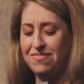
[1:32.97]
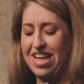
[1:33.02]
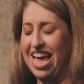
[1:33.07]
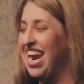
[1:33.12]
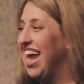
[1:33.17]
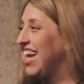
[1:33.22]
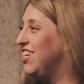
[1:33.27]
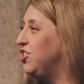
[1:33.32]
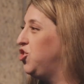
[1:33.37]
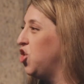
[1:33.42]

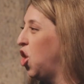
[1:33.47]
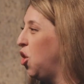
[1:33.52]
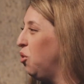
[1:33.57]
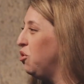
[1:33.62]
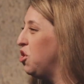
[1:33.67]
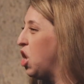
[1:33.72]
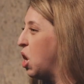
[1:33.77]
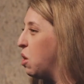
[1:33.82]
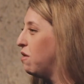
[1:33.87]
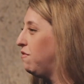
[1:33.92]
and I
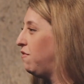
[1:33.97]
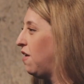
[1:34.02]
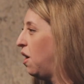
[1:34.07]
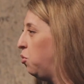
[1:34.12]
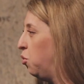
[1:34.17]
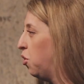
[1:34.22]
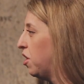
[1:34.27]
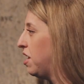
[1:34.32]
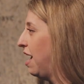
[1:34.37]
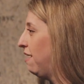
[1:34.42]
don't know if I
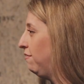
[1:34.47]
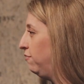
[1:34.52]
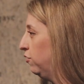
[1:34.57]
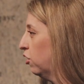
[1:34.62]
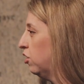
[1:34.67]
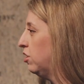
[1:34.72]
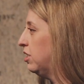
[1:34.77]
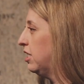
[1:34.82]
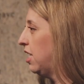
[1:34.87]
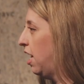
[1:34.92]
would have
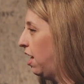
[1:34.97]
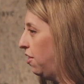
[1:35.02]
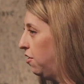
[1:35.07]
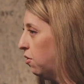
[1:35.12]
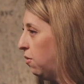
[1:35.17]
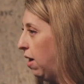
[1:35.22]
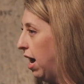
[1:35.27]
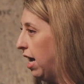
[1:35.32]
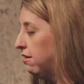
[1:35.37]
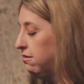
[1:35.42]
learned it
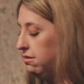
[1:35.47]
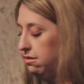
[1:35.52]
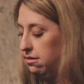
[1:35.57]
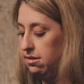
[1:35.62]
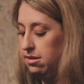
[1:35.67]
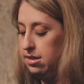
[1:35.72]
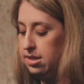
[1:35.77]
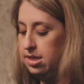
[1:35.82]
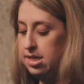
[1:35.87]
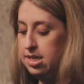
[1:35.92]

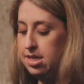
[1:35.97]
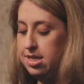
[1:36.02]
otherwise.